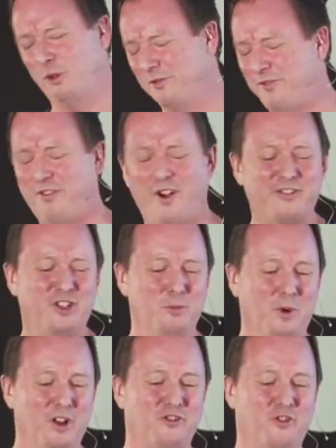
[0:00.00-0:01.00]
want far too
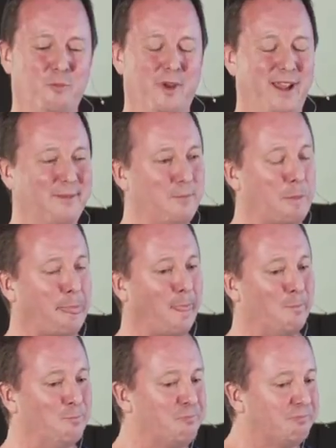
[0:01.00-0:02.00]
much from me.
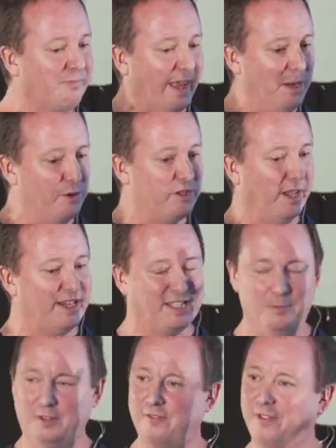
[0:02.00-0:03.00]
And it was like
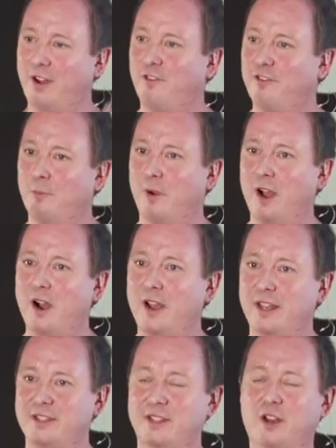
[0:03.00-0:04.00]
something fell from my
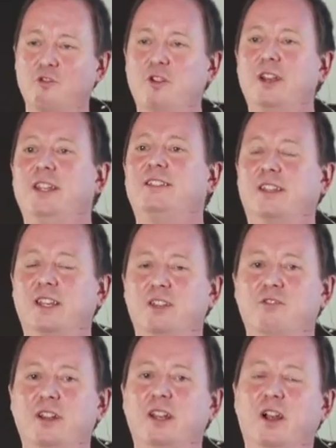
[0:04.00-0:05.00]
eyes. I really
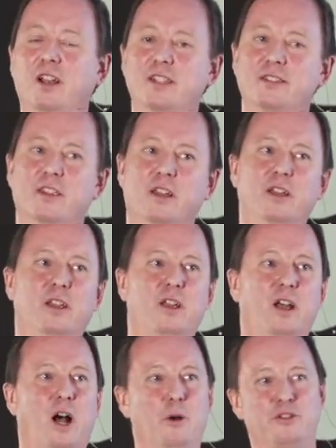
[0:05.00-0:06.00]
suddenly realized that
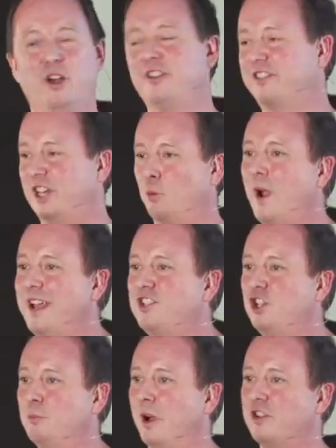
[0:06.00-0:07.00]
I was asking way
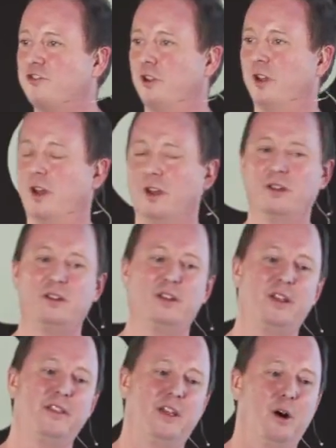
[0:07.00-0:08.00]
too much for her,
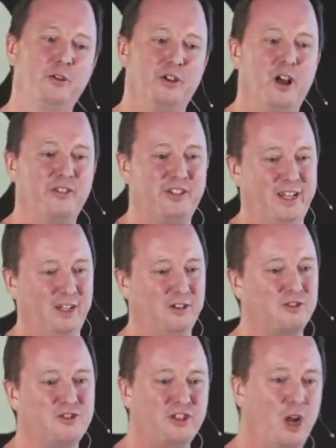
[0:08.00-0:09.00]
that I was
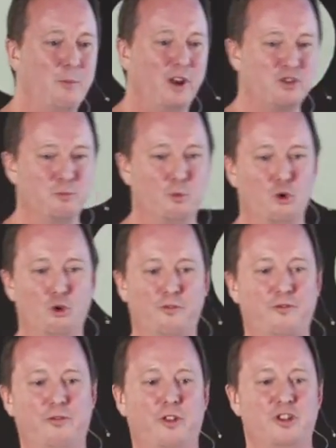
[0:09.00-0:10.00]
asking so much more
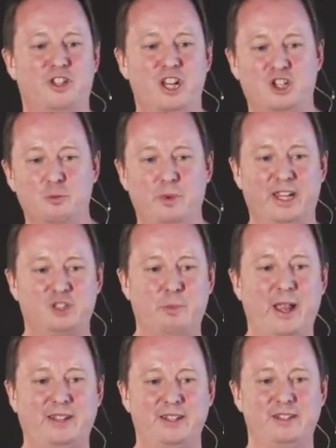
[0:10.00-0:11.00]
than she should be
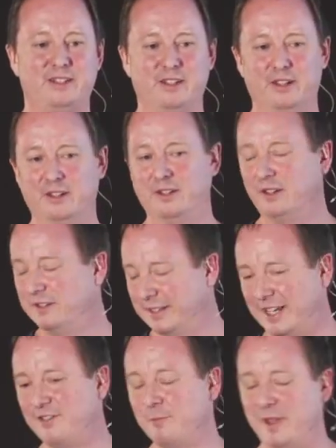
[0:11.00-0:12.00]
expected to,
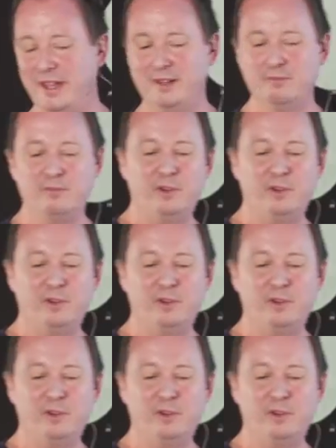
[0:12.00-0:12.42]
to give me.